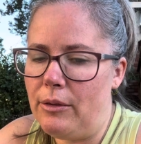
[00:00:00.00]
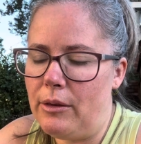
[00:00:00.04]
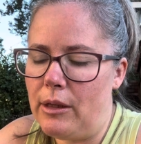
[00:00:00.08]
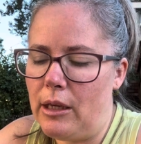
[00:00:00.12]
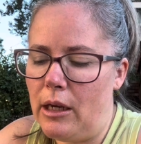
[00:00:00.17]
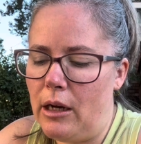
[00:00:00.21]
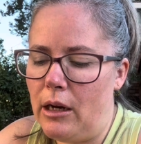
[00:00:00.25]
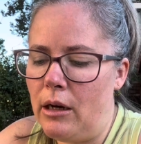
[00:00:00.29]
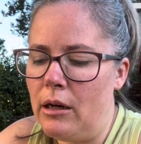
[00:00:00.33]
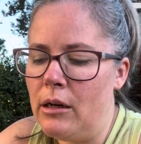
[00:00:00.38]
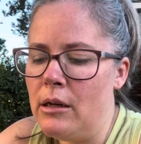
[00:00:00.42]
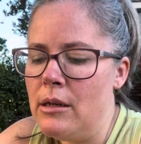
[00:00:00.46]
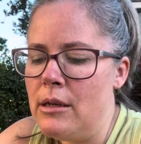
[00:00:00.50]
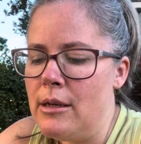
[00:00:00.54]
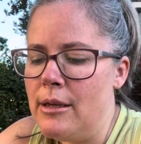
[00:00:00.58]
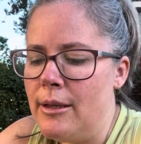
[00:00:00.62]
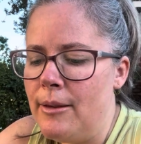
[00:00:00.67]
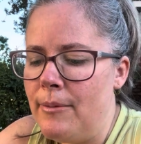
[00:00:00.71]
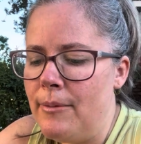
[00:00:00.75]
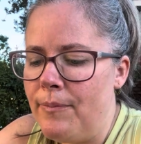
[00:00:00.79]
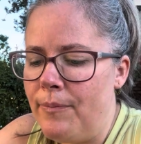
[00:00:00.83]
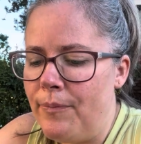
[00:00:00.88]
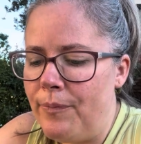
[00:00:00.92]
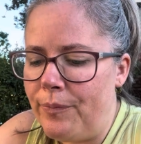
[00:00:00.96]
there.
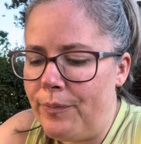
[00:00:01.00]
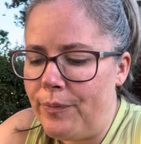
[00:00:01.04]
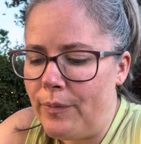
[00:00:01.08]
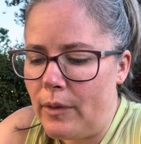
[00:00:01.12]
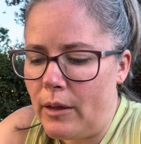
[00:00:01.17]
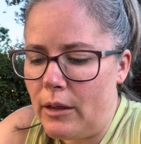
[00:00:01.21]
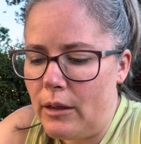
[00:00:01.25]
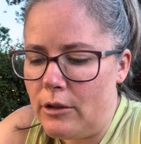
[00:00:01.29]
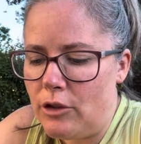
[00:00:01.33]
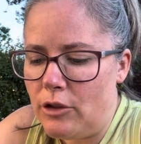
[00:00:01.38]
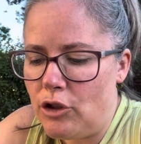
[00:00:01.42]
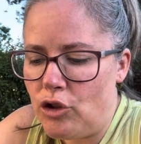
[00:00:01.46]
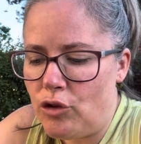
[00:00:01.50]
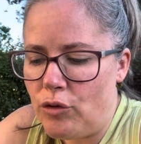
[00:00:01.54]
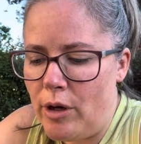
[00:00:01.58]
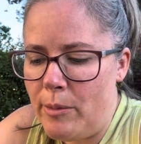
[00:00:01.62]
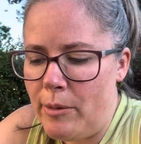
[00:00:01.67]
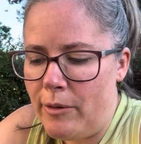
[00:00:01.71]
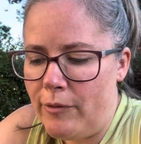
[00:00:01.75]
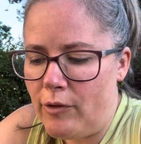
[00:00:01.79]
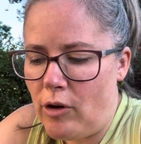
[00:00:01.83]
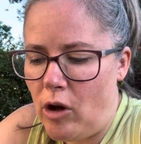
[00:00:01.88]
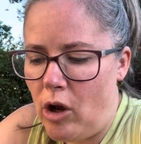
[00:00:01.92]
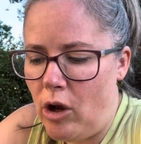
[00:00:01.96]
Stream
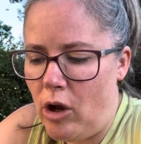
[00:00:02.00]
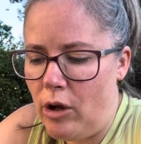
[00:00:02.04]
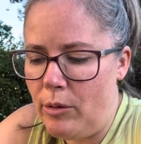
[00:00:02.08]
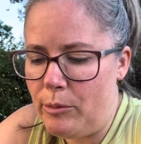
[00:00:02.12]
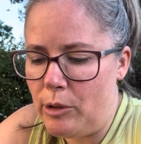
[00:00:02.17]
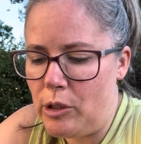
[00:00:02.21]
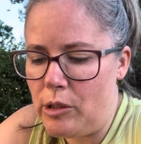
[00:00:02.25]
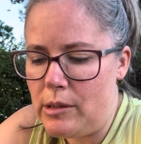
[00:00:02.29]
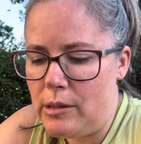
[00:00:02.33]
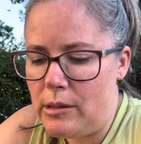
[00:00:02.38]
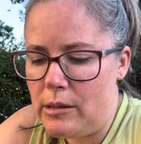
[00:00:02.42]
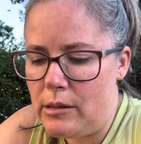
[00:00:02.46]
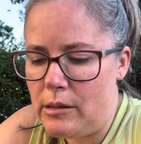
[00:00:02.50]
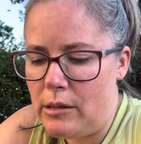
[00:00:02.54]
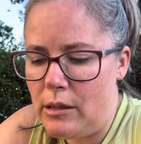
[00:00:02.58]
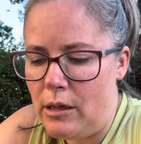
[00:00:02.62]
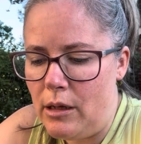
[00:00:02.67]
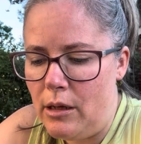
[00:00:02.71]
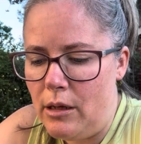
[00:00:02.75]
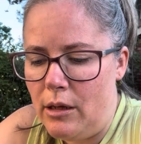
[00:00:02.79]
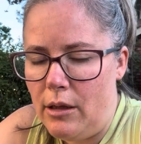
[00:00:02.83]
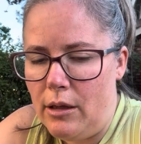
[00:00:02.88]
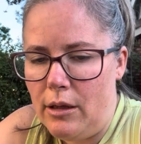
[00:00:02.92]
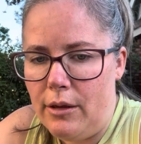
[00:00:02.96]
of commerce.
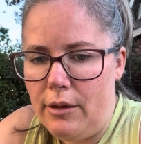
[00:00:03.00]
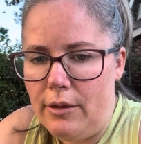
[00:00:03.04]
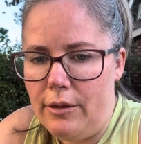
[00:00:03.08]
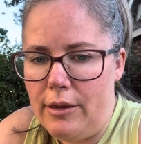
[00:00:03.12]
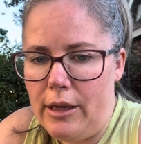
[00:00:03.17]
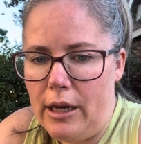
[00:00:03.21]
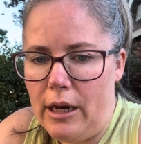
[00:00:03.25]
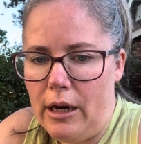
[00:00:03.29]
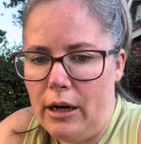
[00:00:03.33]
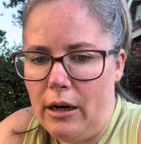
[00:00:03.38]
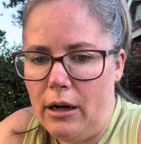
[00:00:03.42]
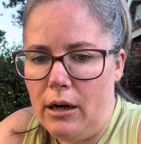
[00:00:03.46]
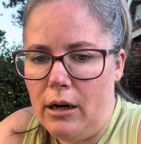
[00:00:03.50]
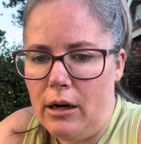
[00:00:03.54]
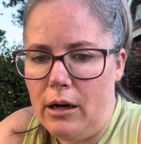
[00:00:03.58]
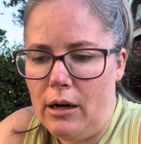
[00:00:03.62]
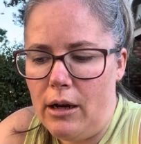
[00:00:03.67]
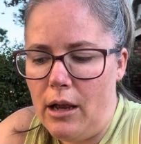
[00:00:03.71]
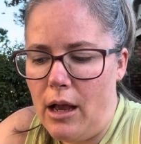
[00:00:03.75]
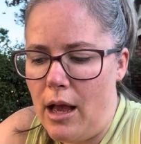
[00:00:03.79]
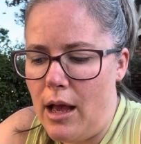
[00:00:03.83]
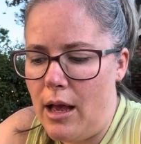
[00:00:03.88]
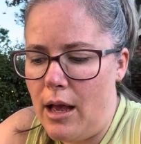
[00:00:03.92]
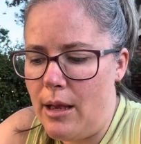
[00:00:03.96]

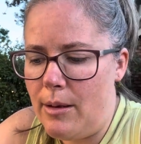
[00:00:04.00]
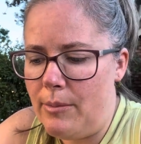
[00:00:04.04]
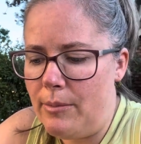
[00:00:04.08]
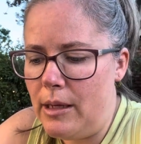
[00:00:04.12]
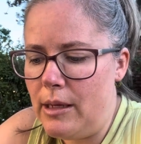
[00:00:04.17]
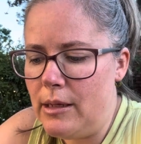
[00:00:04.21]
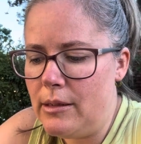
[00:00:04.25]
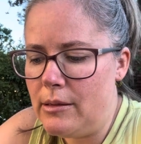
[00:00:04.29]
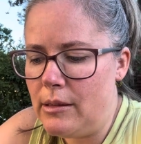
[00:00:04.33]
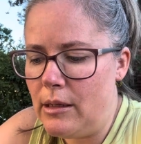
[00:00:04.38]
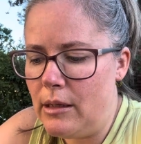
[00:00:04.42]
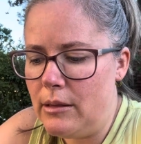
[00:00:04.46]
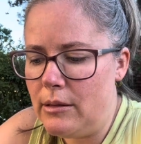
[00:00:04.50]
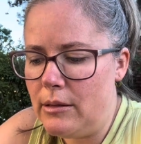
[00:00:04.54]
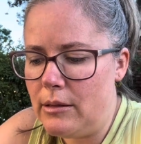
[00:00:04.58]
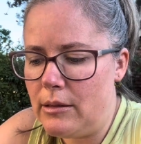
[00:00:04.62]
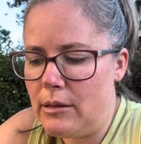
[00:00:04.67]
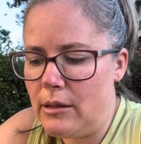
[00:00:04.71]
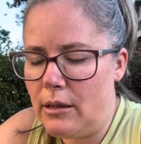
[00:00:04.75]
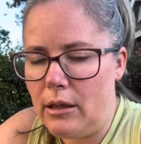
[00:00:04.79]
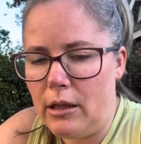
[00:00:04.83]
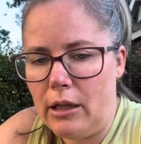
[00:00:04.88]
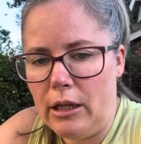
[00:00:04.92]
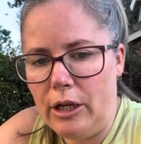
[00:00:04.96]
There
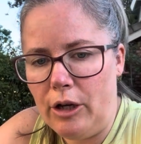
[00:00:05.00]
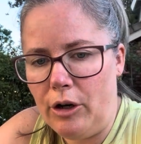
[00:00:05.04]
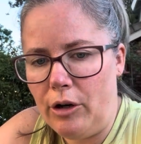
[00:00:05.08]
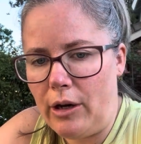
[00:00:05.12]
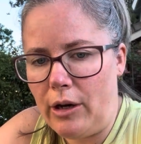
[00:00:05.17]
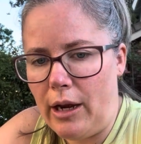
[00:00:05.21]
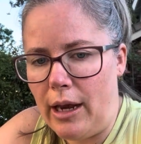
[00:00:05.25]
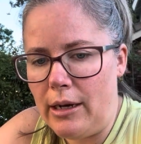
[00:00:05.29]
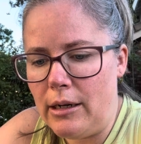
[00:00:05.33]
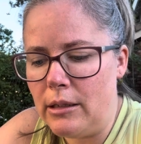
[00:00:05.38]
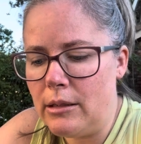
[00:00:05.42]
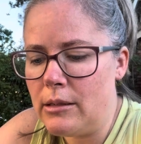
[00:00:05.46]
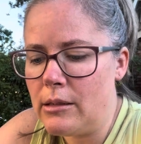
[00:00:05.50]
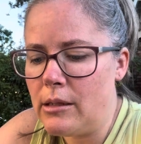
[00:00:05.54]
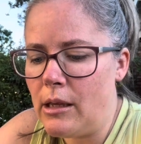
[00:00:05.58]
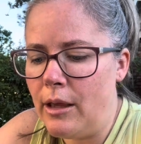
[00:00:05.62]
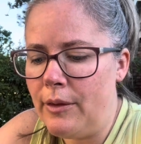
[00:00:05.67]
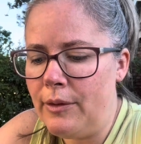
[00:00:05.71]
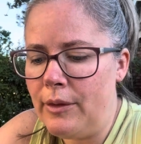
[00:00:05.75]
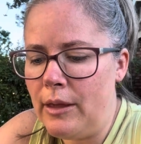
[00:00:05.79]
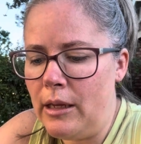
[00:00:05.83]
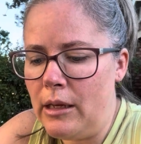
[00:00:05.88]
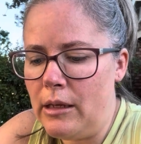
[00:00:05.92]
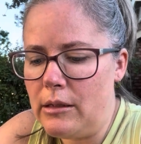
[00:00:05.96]
isn't clear guidance
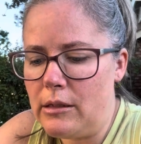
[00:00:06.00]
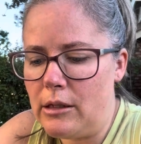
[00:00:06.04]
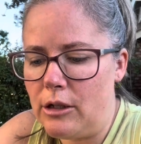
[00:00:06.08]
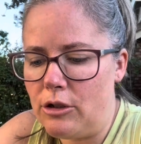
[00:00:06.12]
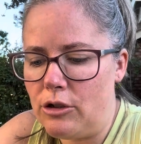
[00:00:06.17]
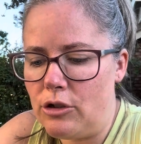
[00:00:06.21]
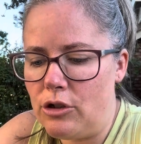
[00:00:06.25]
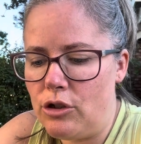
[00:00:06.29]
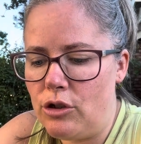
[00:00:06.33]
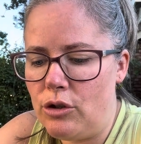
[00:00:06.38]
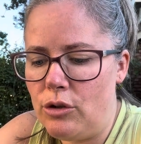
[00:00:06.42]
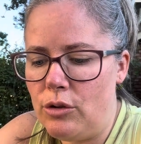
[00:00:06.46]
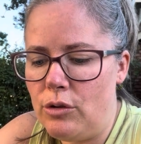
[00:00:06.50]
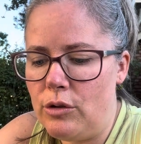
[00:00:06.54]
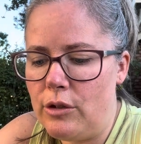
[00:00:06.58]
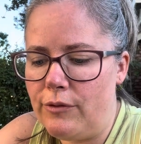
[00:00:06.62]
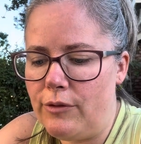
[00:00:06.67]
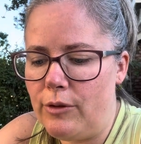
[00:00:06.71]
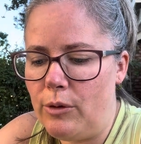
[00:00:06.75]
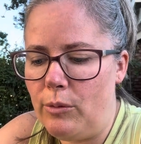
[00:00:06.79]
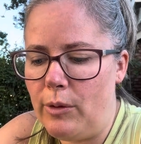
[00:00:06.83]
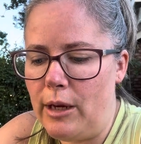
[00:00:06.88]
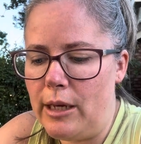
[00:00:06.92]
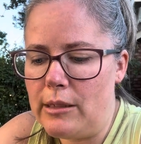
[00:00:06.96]
on this. There's 2
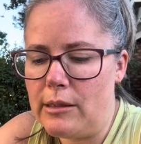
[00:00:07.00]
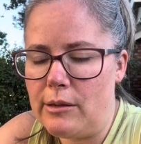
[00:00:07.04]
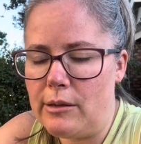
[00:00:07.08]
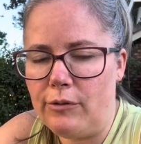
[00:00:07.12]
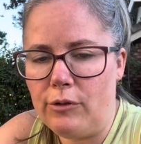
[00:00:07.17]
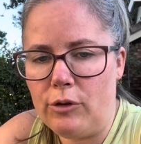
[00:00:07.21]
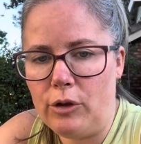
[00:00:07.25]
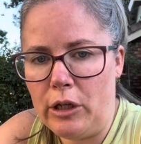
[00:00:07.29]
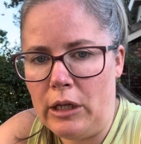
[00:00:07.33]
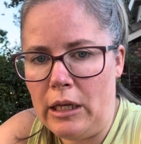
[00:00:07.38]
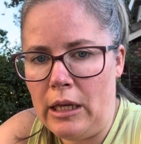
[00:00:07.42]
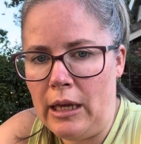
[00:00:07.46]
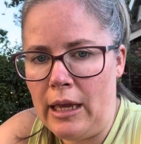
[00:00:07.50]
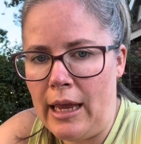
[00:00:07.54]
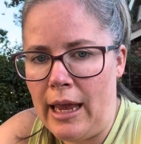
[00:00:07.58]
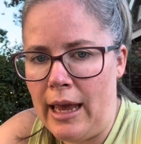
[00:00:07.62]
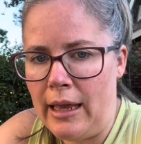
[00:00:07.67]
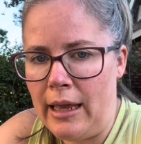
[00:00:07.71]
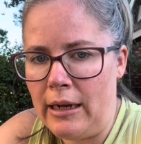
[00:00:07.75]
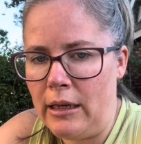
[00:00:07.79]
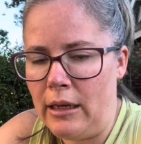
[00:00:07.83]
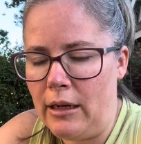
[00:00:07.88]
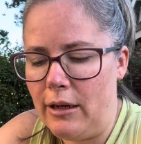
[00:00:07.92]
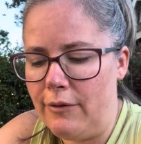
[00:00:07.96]
different ways of looking
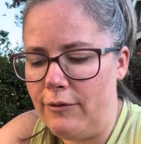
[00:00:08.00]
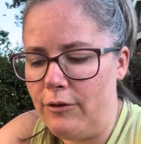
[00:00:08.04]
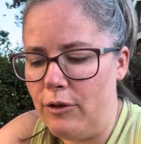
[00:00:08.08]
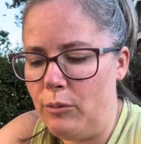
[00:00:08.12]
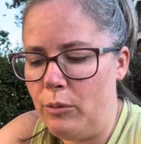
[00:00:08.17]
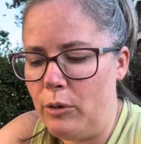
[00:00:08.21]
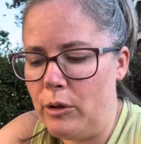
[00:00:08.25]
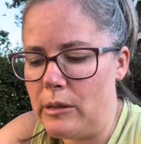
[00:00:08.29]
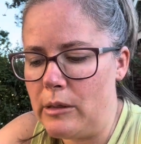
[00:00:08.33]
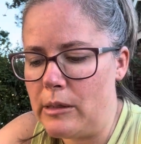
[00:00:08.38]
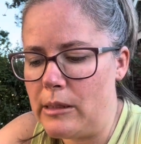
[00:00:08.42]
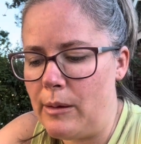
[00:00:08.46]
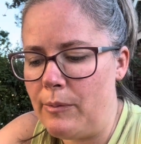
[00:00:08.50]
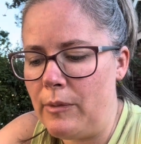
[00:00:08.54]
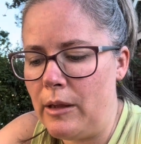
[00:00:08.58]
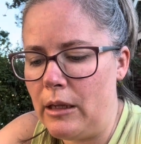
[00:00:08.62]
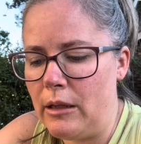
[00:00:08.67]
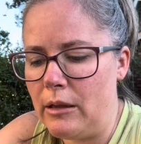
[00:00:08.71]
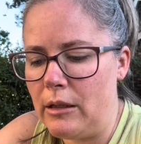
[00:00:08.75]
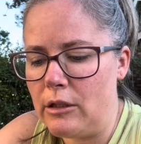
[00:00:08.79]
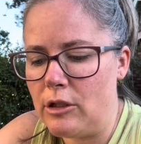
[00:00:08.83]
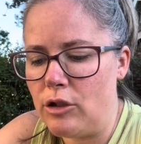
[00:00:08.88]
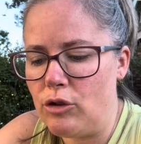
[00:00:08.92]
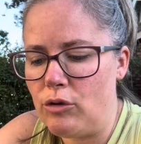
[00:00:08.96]
at it. If you put something
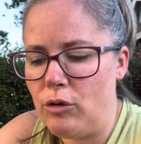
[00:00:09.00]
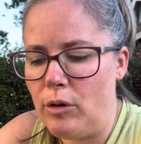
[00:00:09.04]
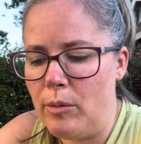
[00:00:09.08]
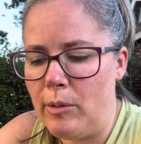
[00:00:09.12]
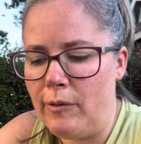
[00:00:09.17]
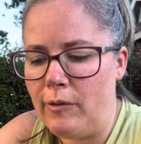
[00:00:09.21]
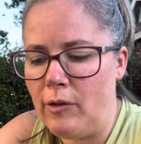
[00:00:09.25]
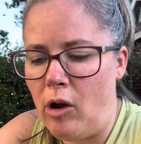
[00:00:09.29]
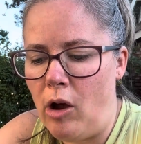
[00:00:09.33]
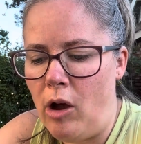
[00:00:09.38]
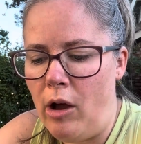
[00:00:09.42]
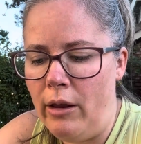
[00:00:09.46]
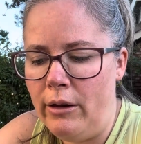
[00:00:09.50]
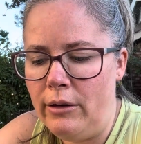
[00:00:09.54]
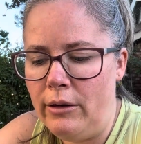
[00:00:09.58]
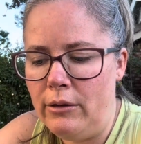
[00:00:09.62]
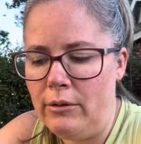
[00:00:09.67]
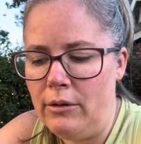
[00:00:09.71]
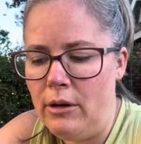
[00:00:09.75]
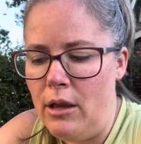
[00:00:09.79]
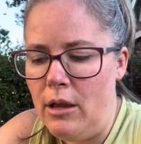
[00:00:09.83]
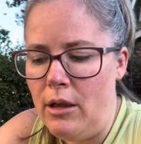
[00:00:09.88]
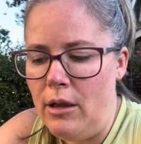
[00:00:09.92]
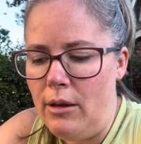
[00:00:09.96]
in the stream of
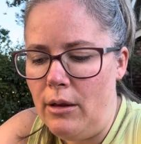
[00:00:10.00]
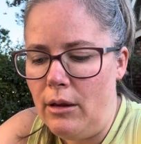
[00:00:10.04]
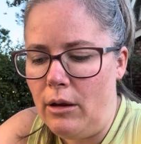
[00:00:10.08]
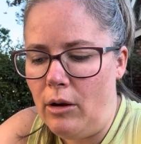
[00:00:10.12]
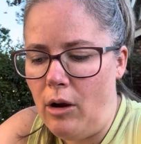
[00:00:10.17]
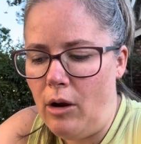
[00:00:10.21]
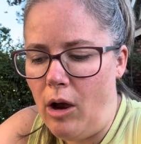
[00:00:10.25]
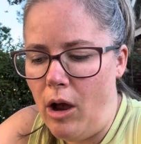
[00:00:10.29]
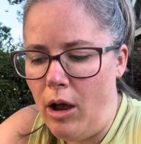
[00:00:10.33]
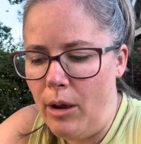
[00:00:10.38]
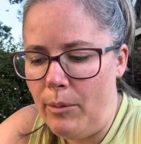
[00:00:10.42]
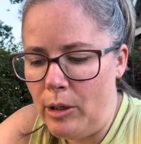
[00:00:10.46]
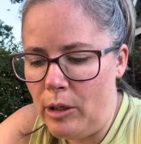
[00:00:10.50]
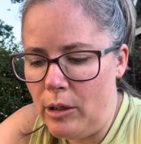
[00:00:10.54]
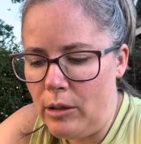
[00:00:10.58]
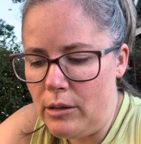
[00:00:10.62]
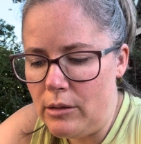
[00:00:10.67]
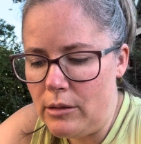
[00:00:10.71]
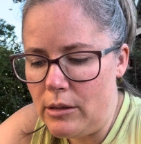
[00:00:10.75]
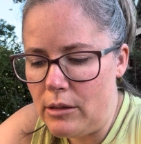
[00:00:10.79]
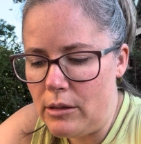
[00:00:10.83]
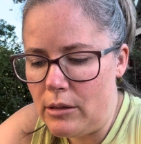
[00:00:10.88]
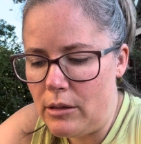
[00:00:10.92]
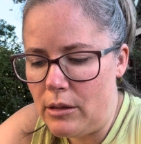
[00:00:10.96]
commerce